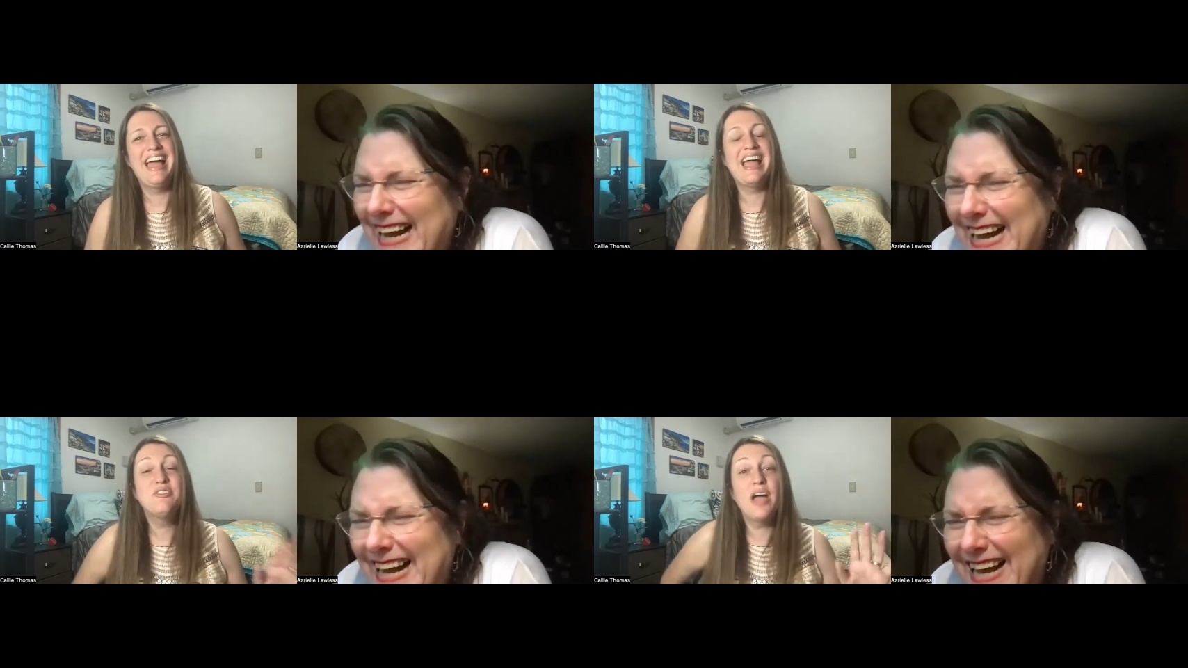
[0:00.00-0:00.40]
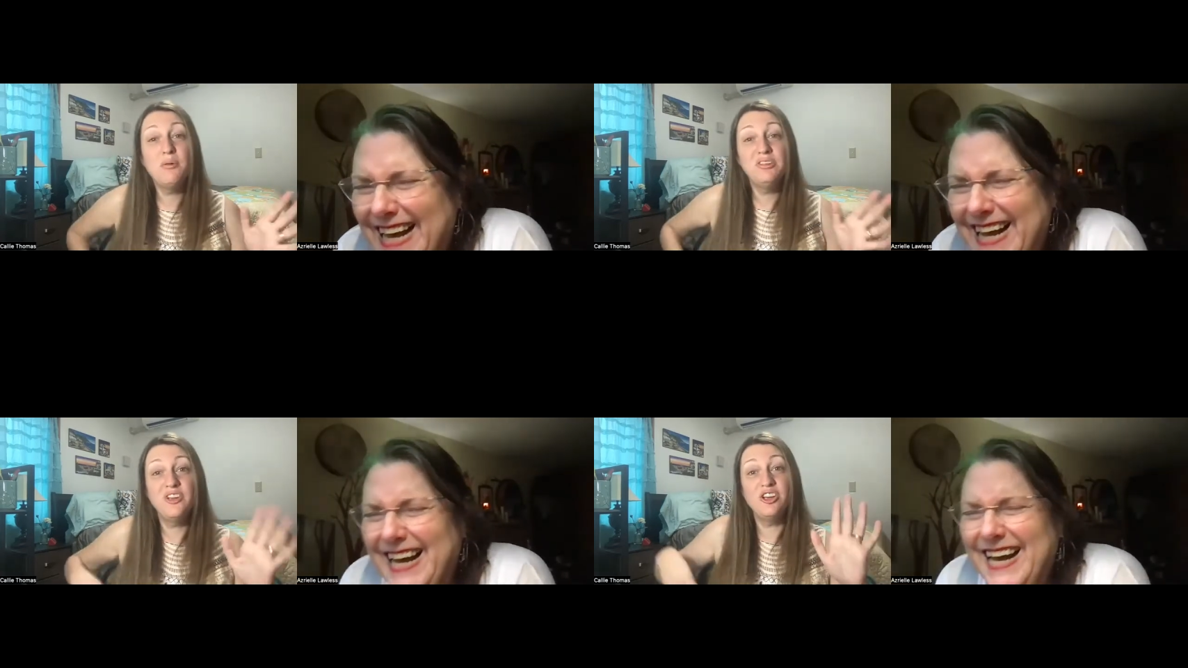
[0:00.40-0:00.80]
Speaker 1: I,
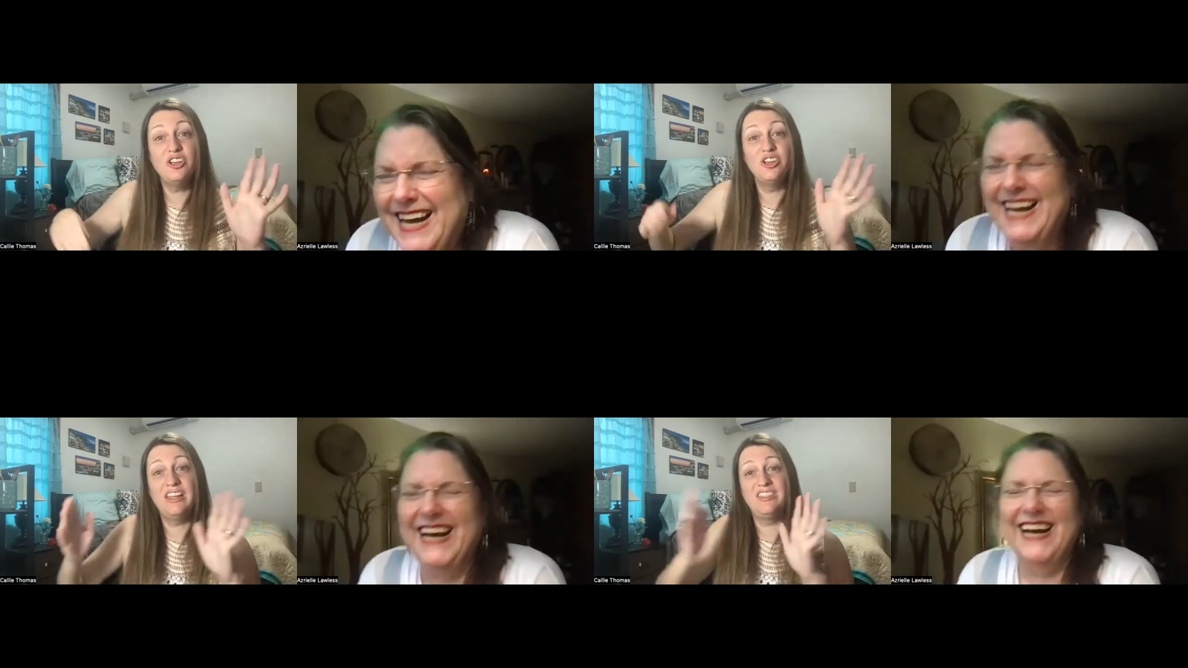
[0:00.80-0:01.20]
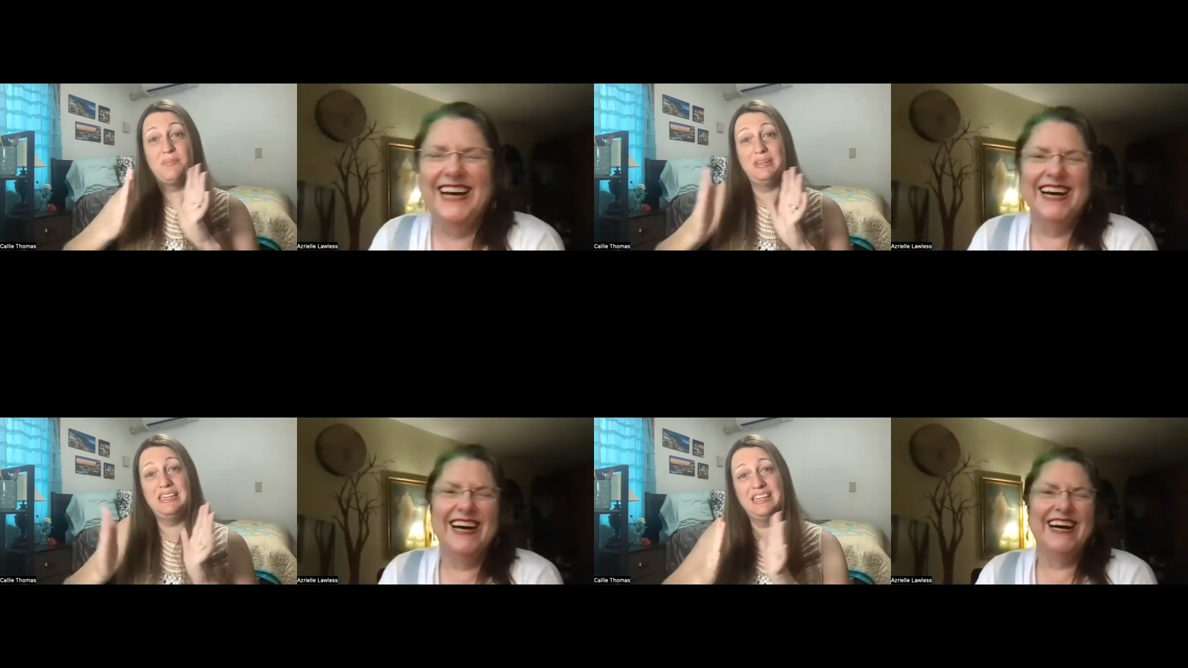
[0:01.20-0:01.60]
I was very good at
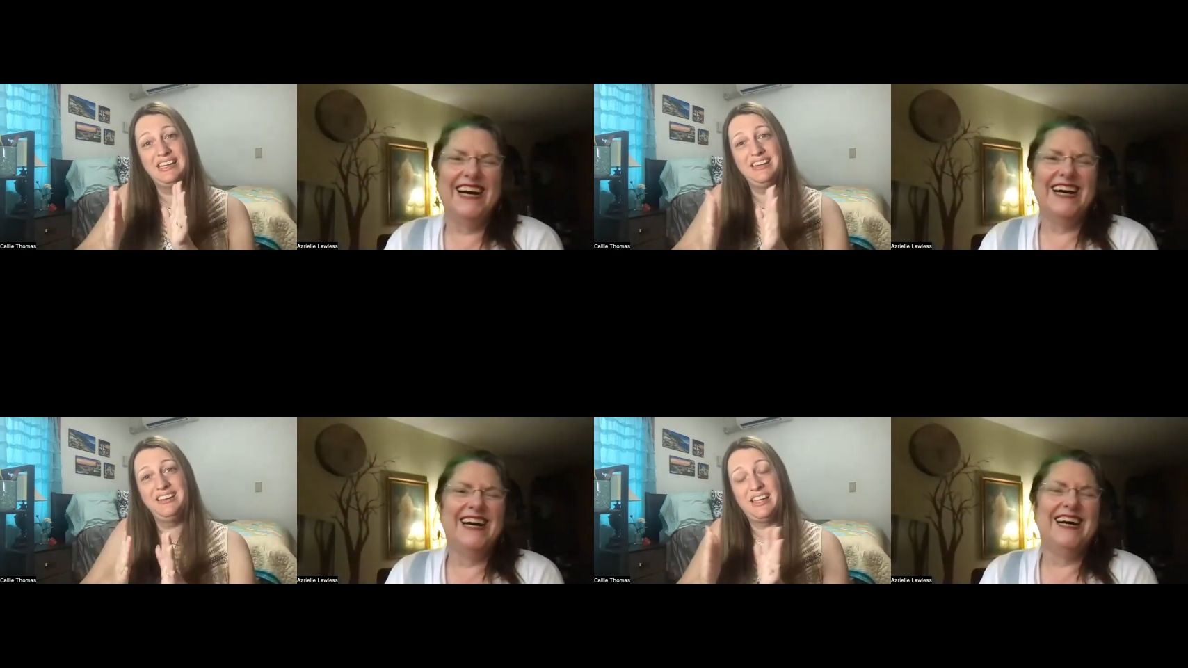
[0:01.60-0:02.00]
the beginning,